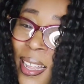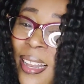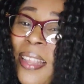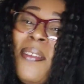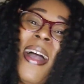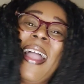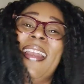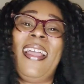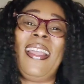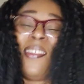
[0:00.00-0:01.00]
little
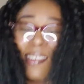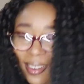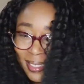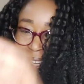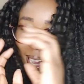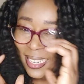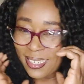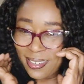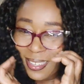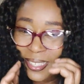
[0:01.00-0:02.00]
highlight on an
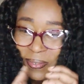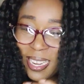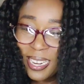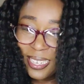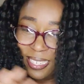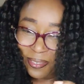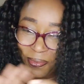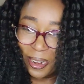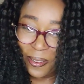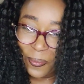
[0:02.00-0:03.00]
inclusive learning
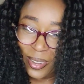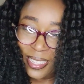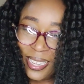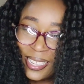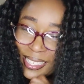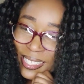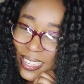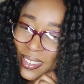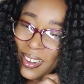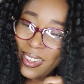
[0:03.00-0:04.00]
environment. See
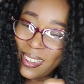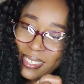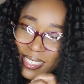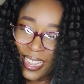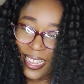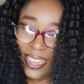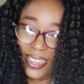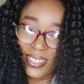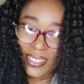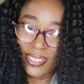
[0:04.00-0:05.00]
you all. Thank
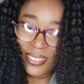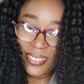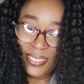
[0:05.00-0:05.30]
you.